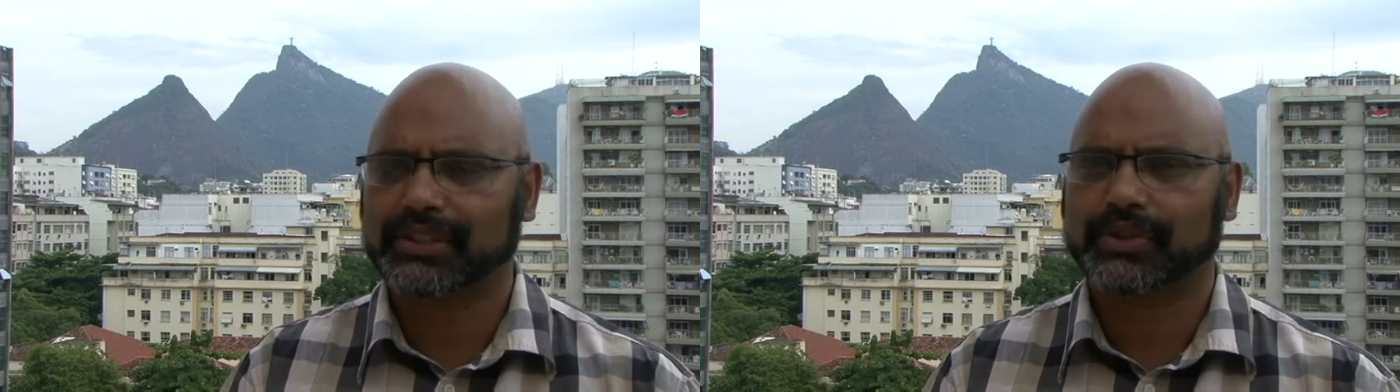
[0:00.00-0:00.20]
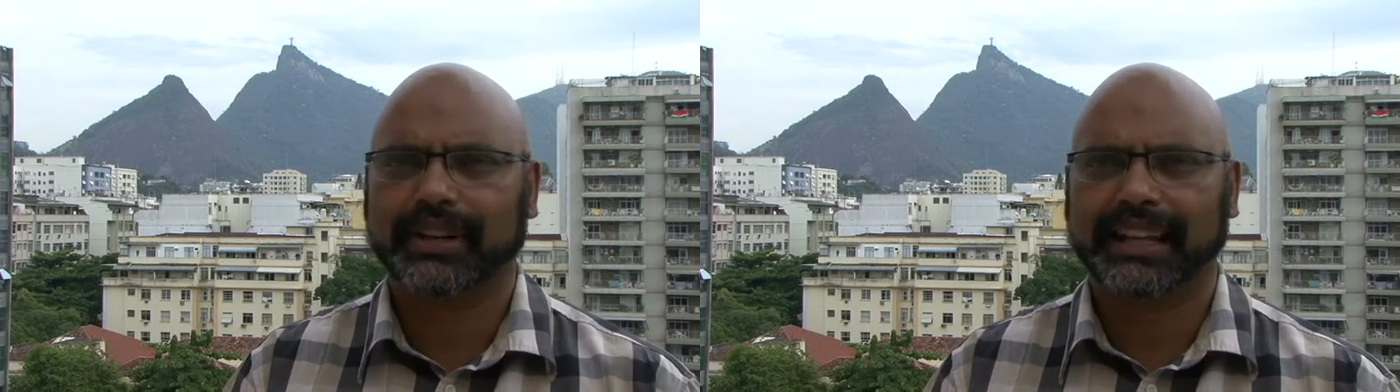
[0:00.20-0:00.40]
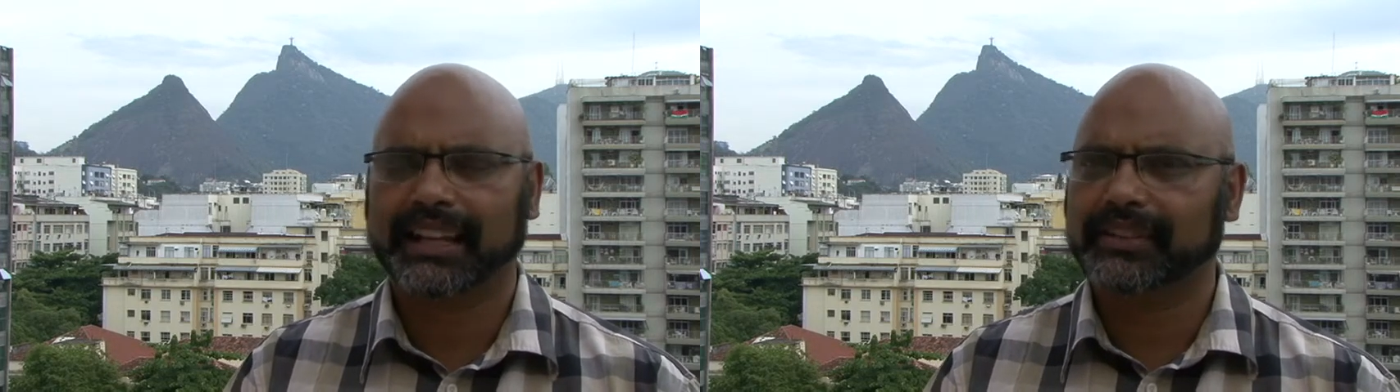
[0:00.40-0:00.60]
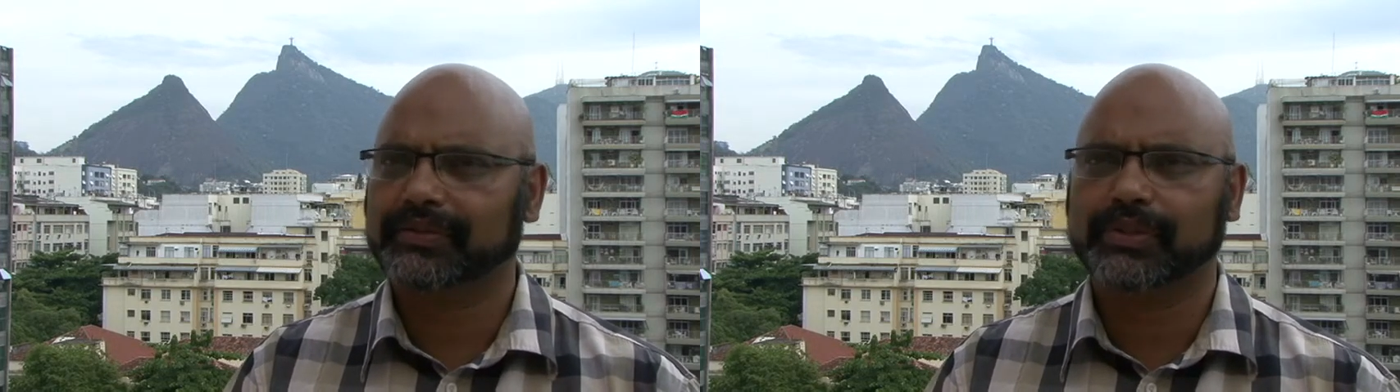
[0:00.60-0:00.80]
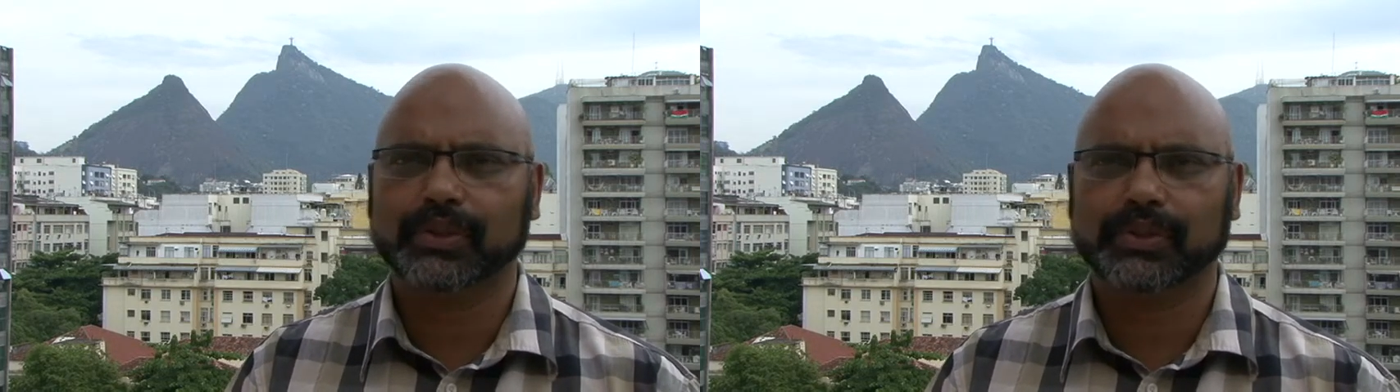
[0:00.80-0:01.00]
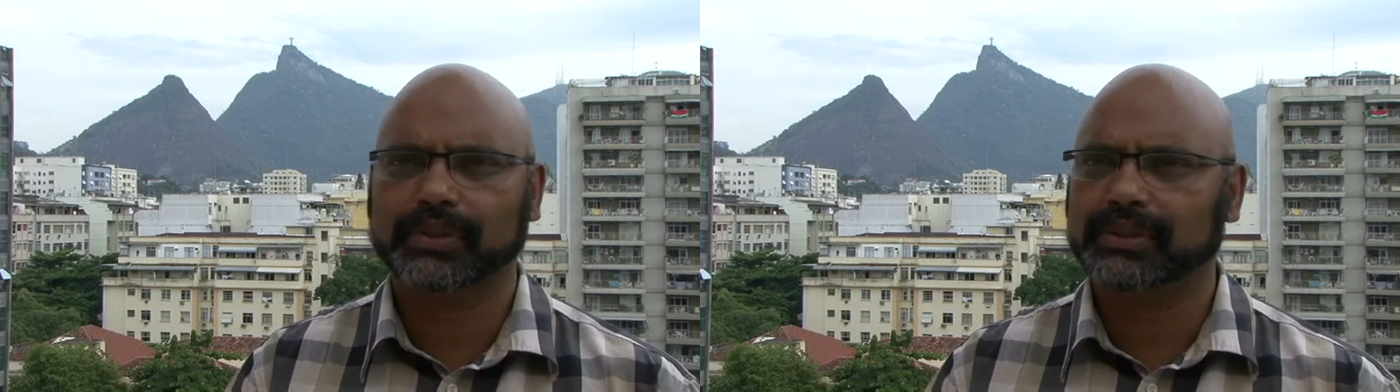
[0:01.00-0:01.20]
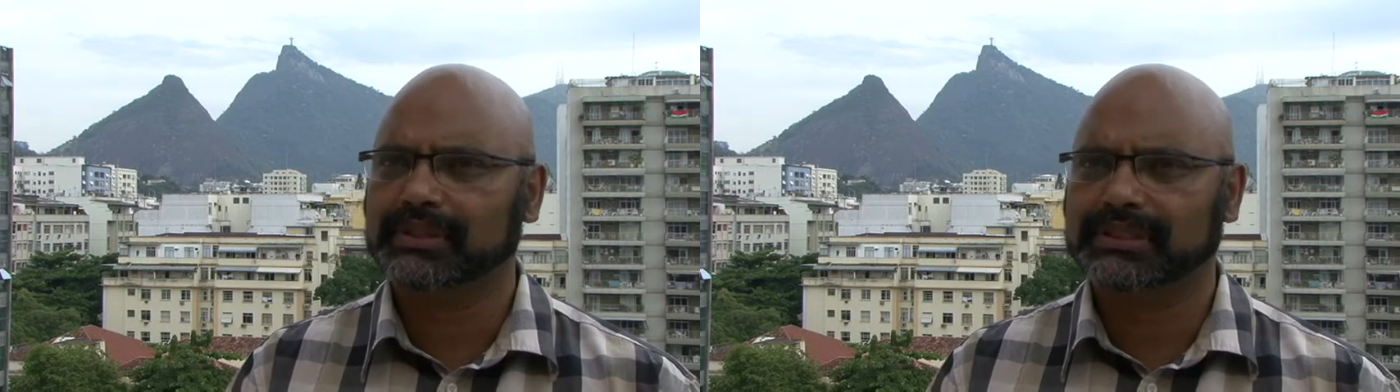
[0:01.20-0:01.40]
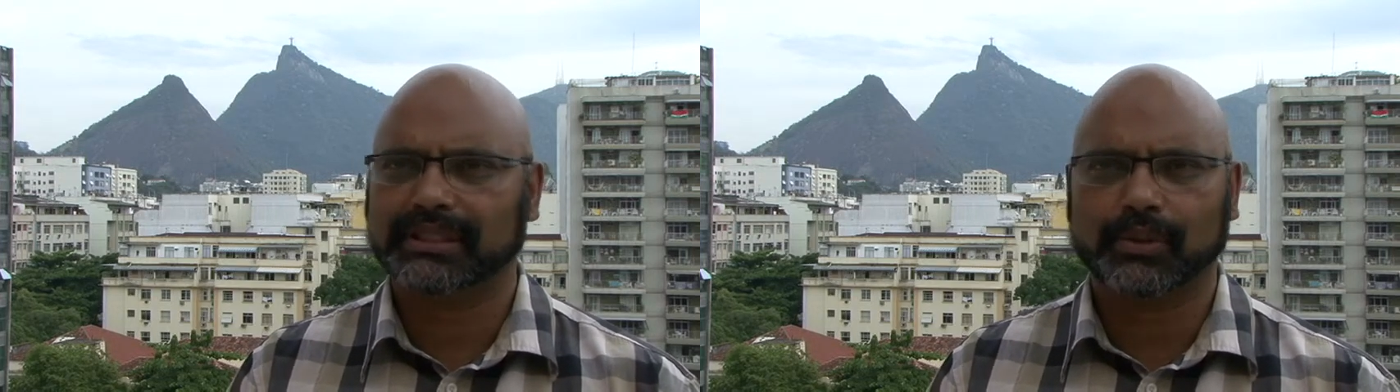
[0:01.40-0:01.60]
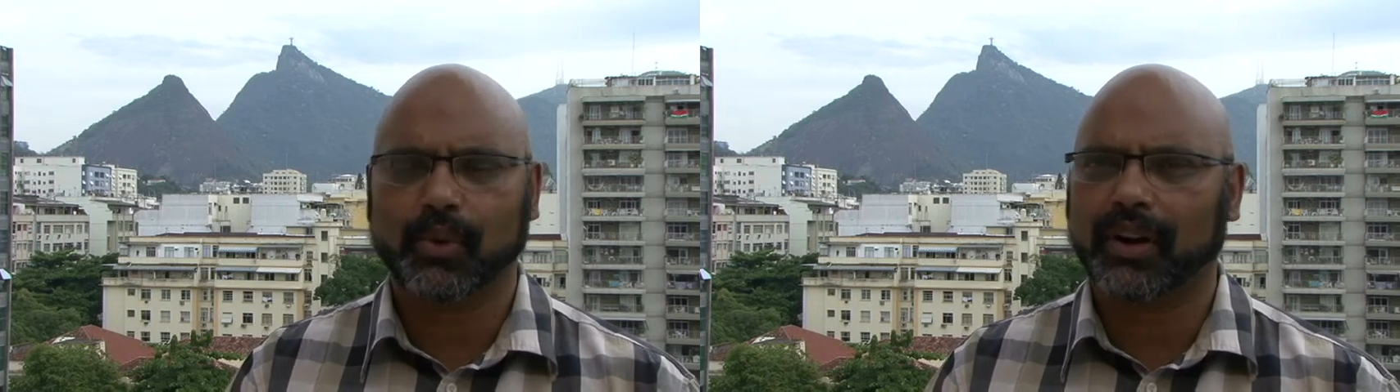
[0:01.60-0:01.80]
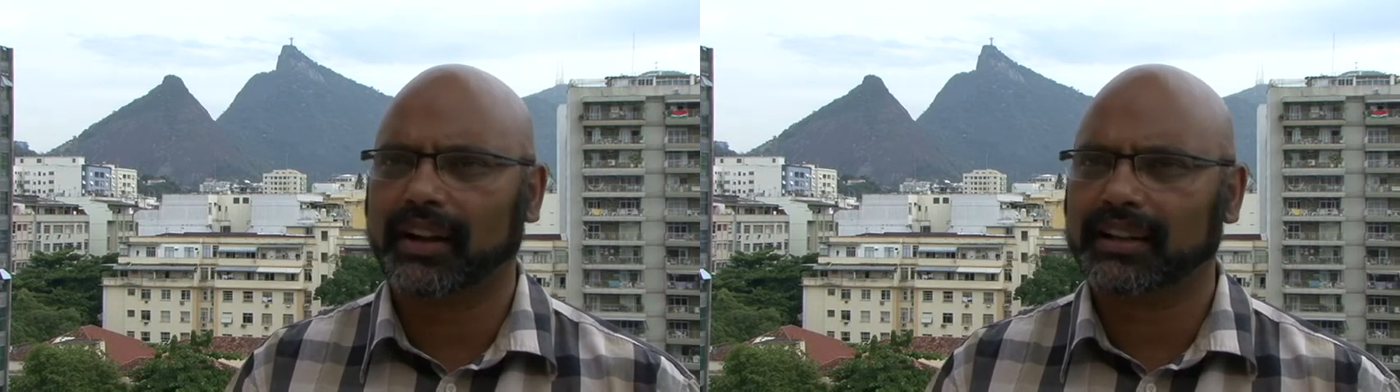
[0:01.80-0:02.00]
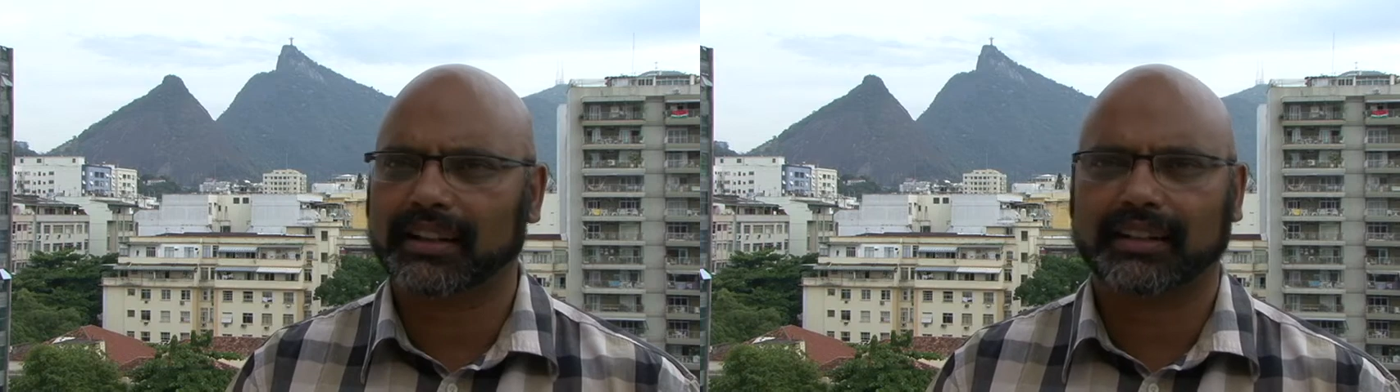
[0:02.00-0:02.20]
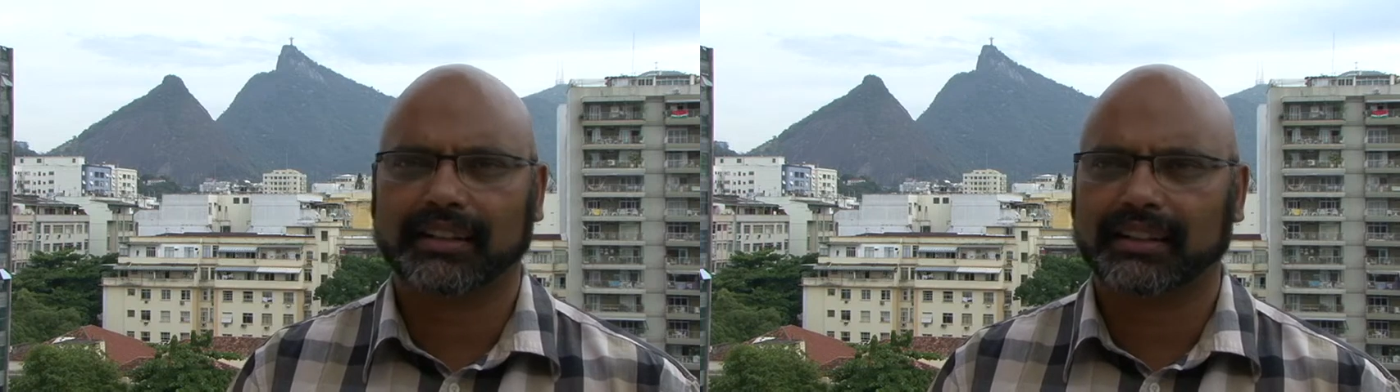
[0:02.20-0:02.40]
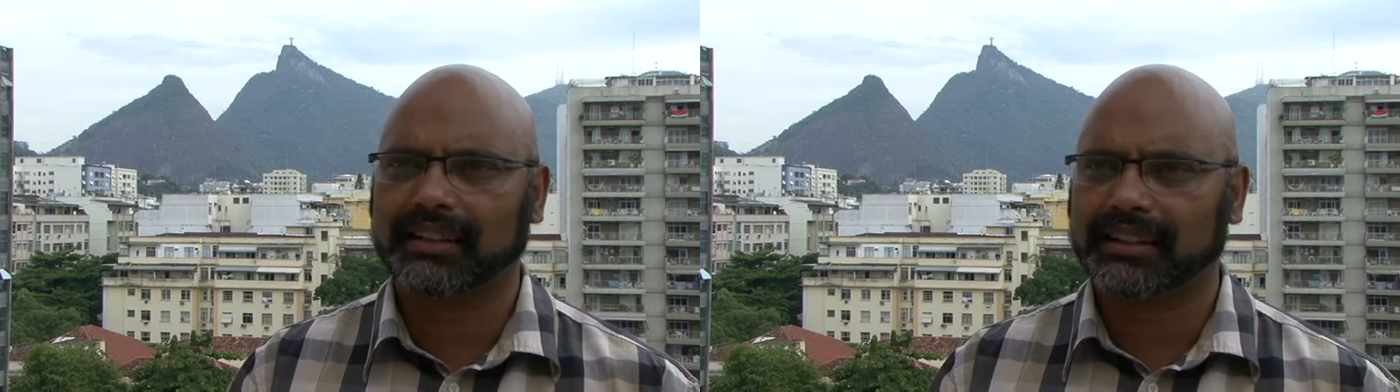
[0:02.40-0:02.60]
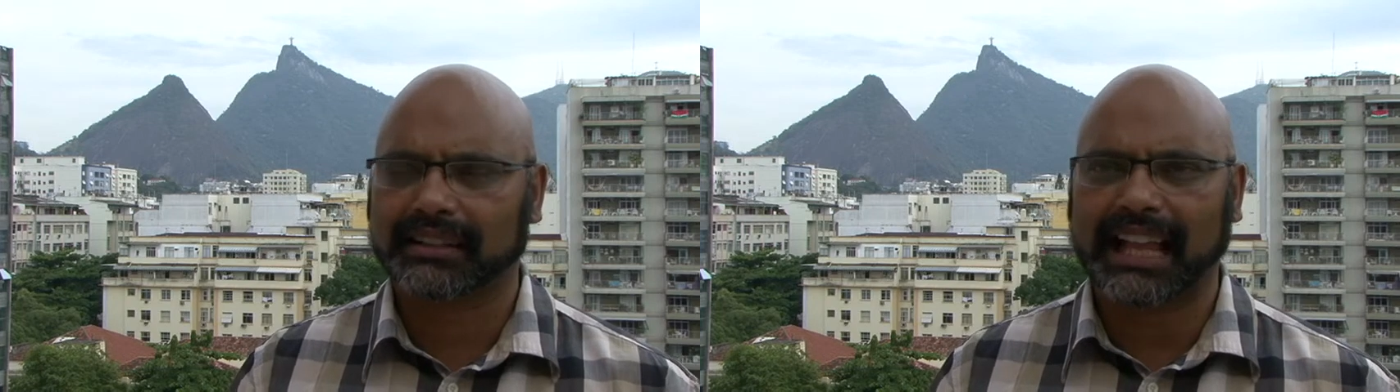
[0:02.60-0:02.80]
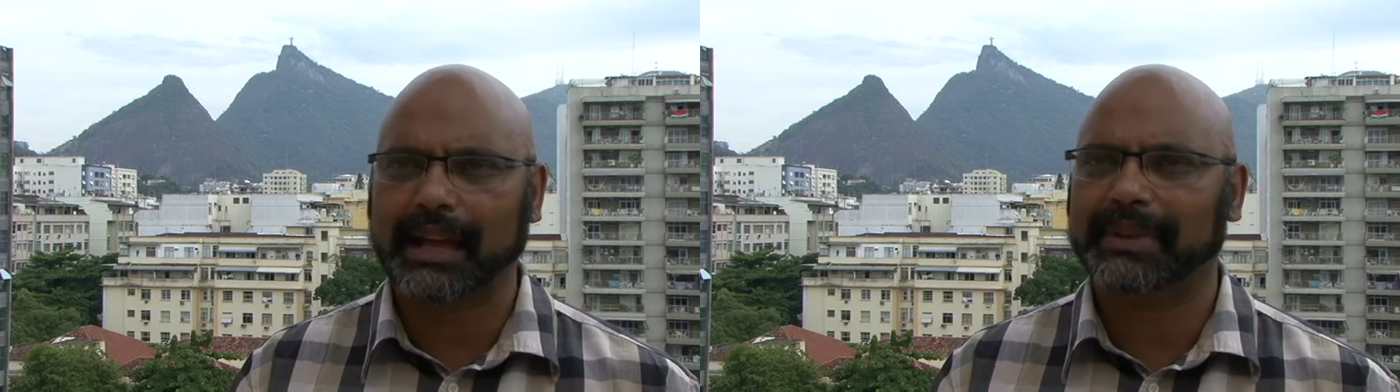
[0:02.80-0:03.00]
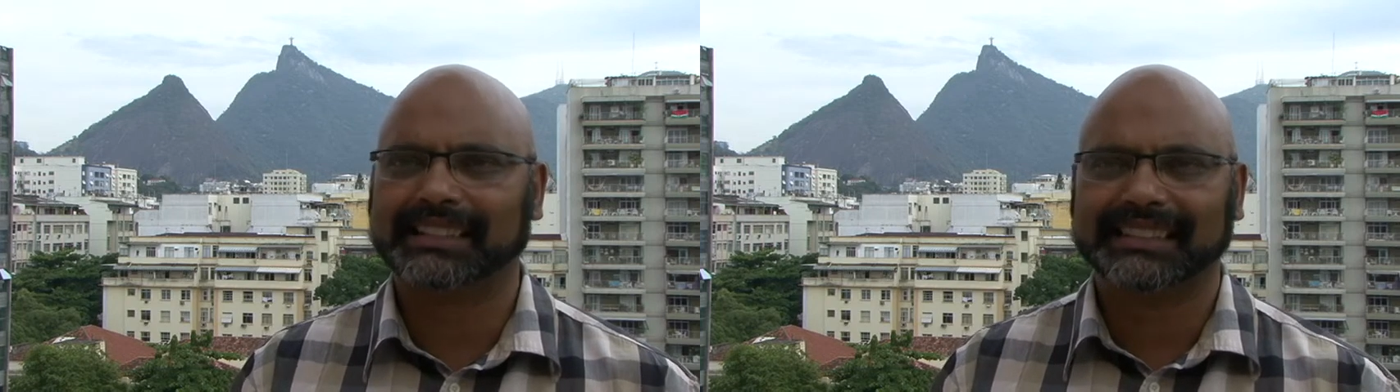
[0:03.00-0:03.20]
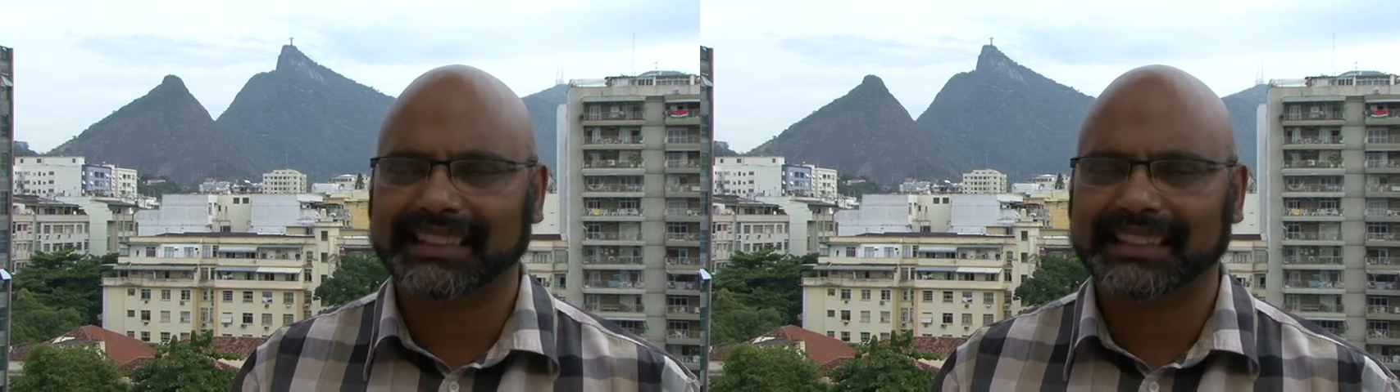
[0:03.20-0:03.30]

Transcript: trade, food, water, climate.